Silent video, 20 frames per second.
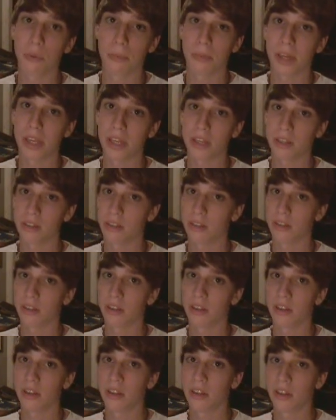would be
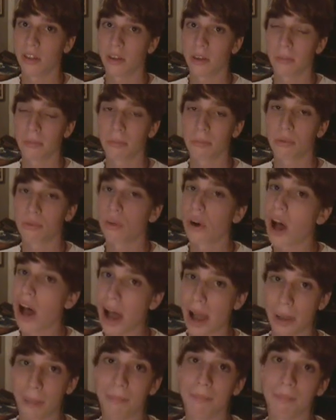
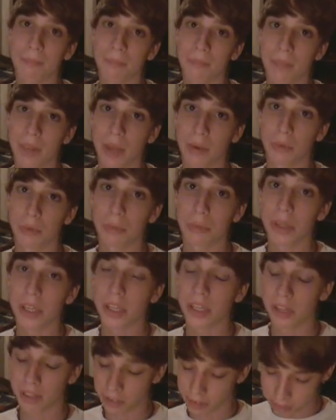prime. That would
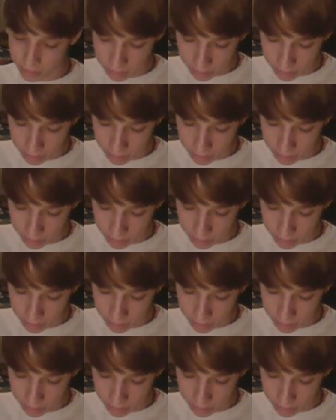be